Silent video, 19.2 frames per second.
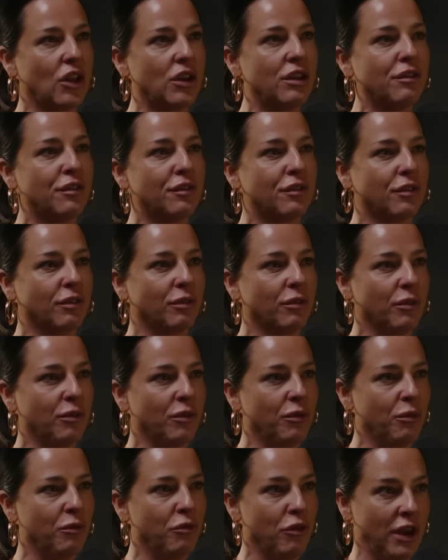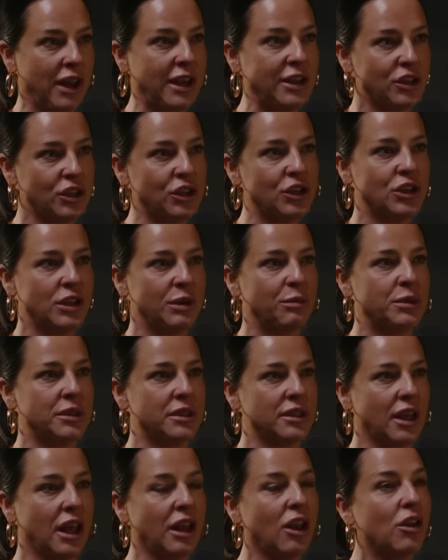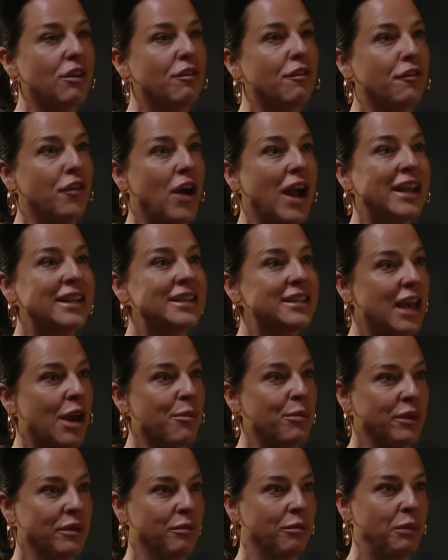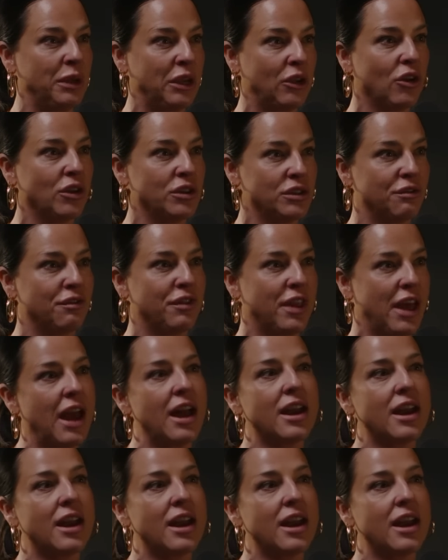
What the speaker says: of relationships, a lot of fights happen because of that.